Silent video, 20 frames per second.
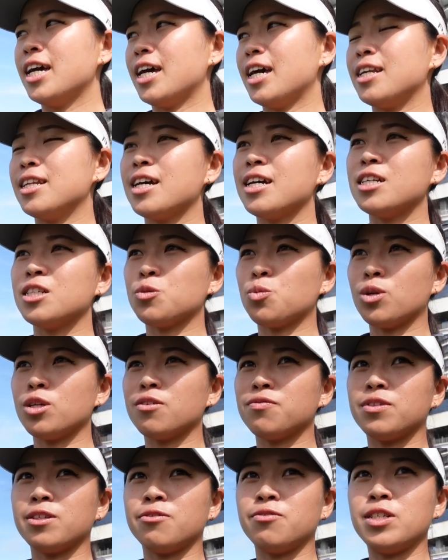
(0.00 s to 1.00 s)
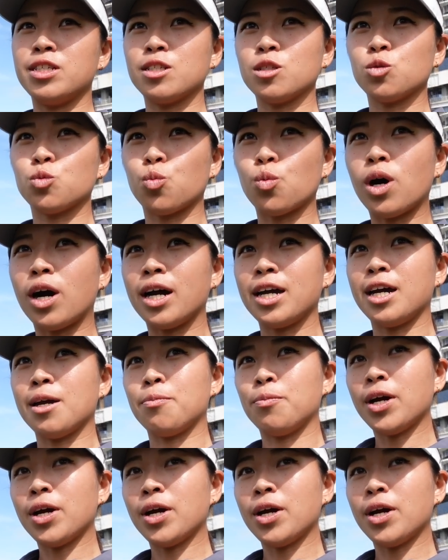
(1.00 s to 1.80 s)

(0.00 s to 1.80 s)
And that is one of the reasons why I